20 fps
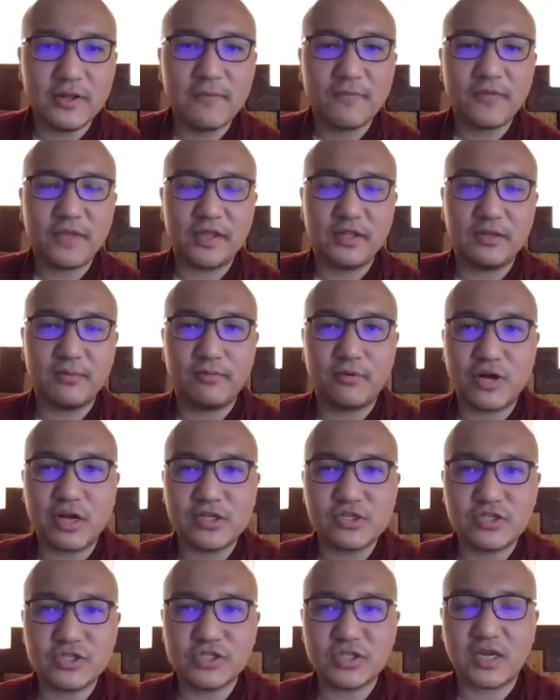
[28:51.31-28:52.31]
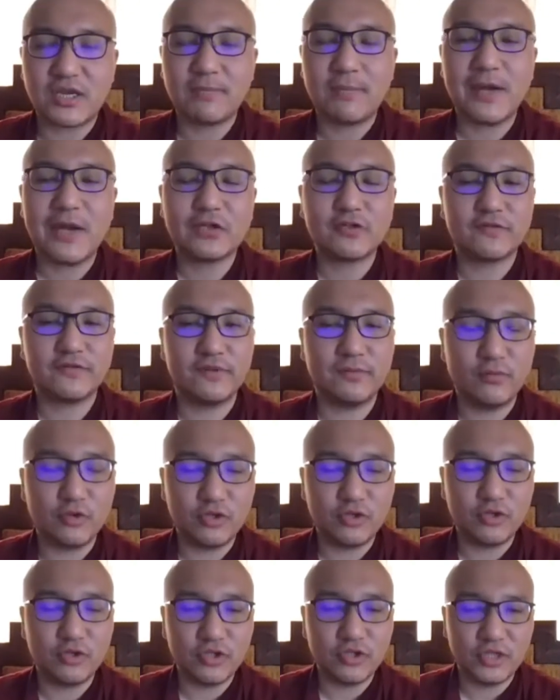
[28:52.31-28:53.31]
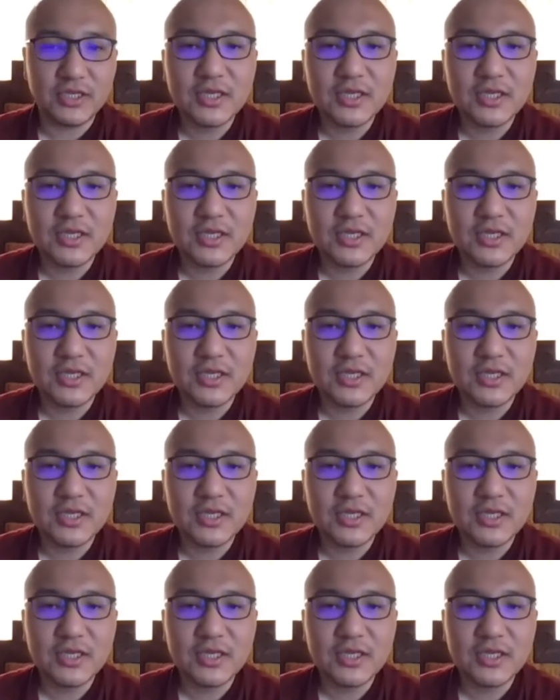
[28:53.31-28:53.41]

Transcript: and the branches are part of the Bodhi.